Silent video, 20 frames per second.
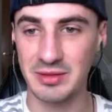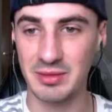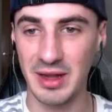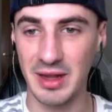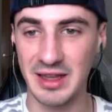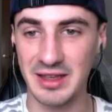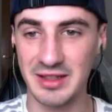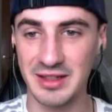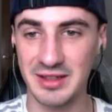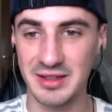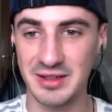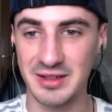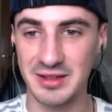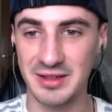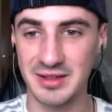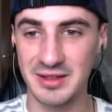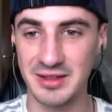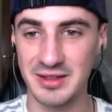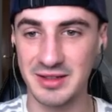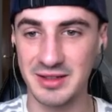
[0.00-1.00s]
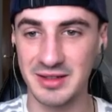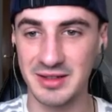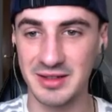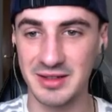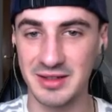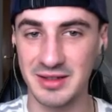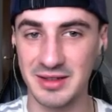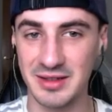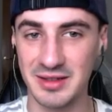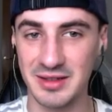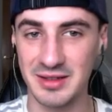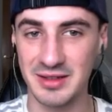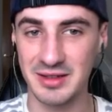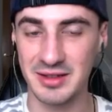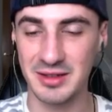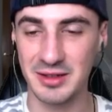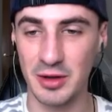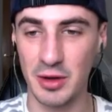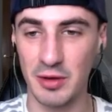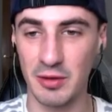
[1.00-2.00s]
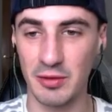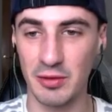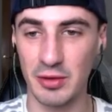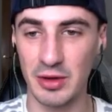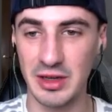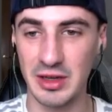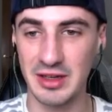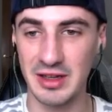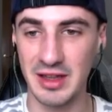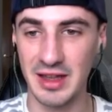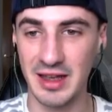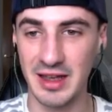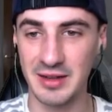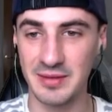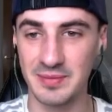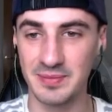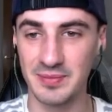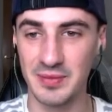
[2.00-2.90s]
place scot-free, do they?